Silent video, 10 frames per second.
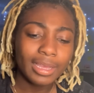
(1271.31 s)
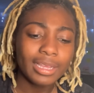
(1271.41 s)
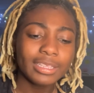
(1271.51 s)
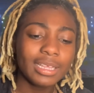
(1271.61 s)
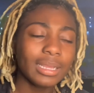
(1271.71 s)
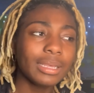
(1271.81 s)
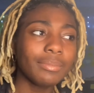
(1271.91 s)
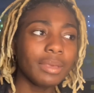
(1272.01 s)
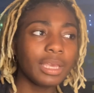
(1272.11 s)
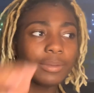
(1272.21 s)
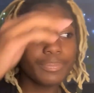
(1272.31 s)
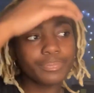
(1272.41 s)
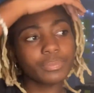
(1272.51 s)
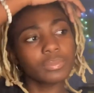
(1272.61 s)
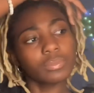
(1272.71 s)
telling me
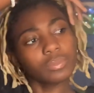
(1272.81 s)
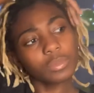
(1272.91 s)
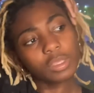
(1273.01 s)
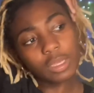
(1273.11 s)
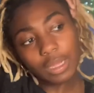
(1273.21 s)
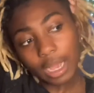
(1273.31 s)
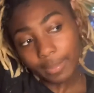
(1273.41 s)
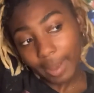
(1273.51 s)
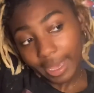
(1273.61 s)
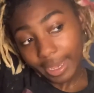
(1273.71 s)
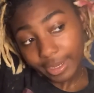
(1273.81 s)
to lock my hair